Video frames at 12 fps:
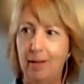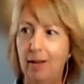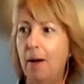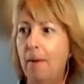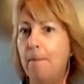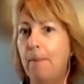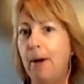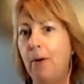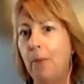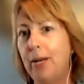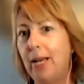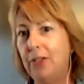Mm-hmm. But
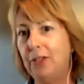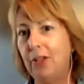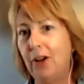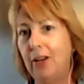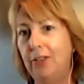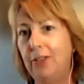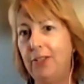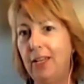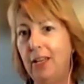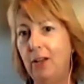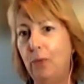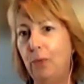when I started
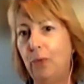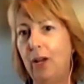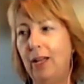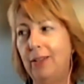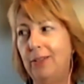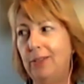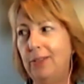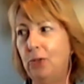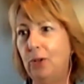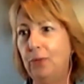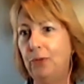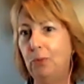seeing friends
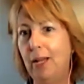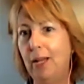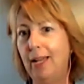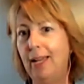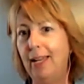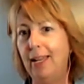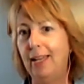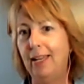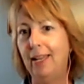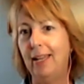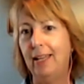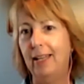drift away
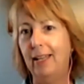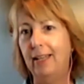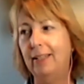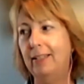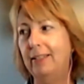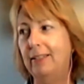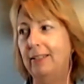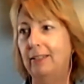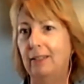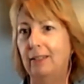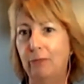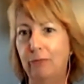and
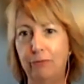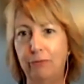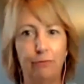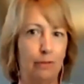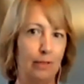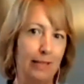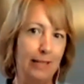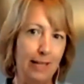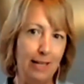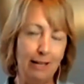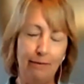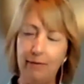
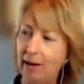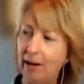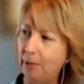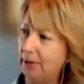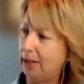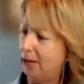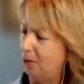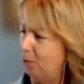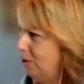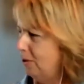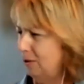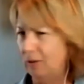leave, I was like,
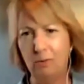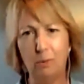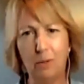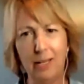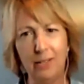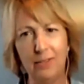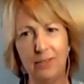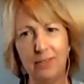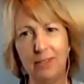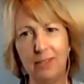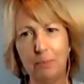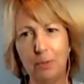well, why is
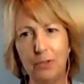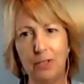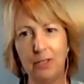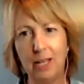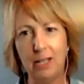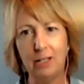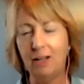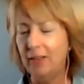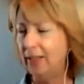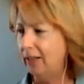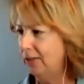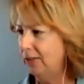this person not
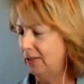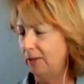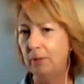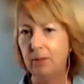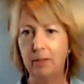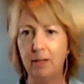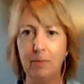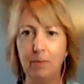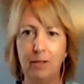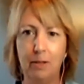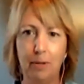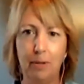calling us to come to
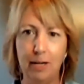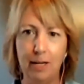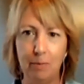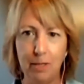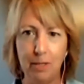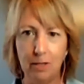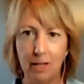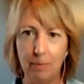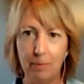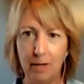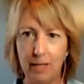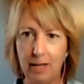their party? We go to that
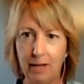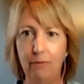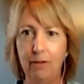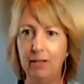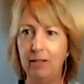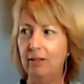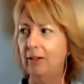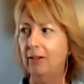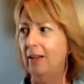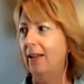party every year.